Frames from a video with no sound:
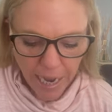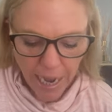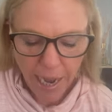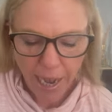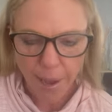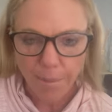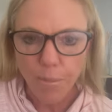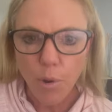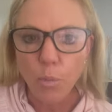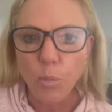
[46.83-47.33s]

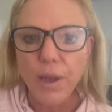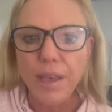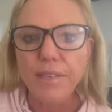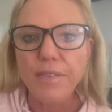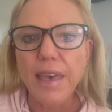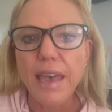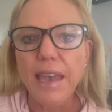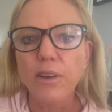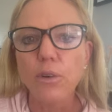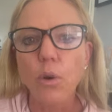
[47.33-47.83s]
Um, we
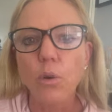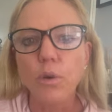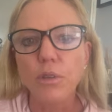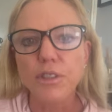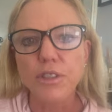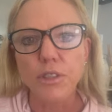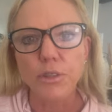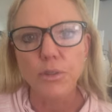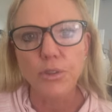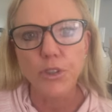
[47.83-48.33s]
then
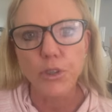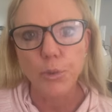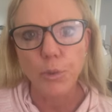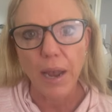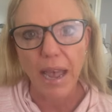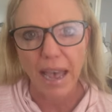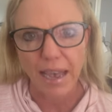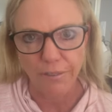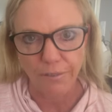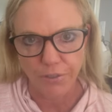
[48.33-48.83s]
also do
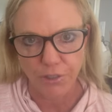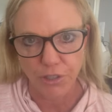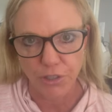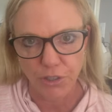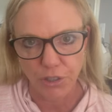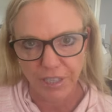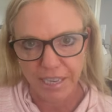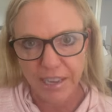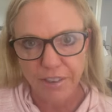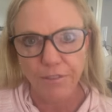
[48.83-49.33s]
have to
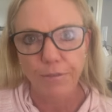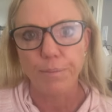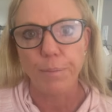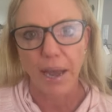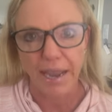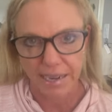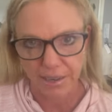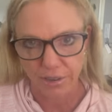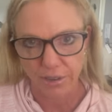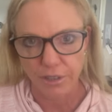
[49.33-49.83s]
give
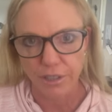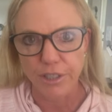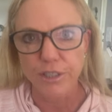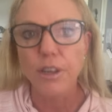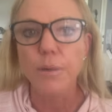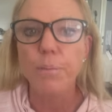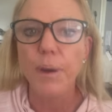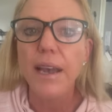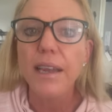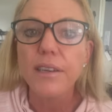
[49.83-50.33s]
binders.
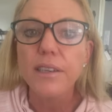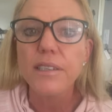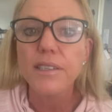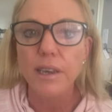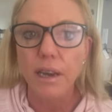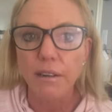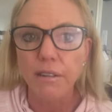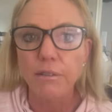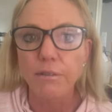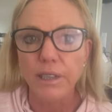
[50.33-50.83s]
So binders
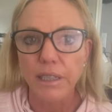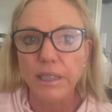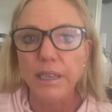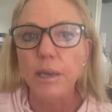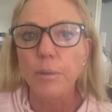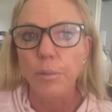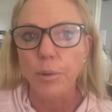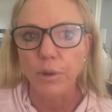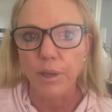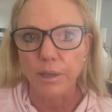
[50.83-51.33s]
are a really
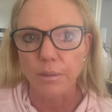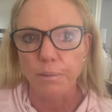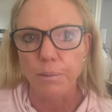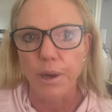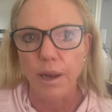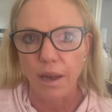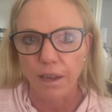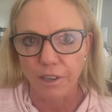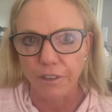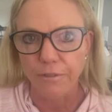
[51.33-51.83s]
important
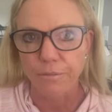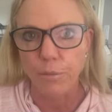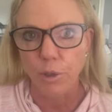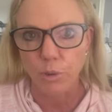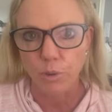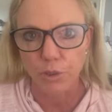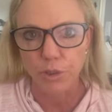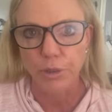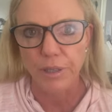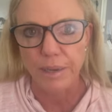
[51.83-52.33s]
part of
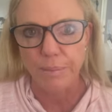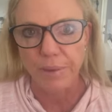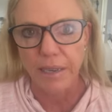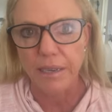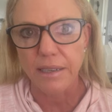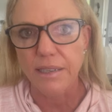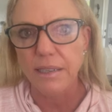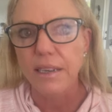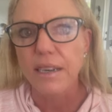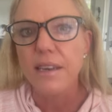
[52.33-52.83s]
mold
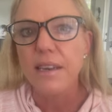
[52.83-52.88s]
treatment.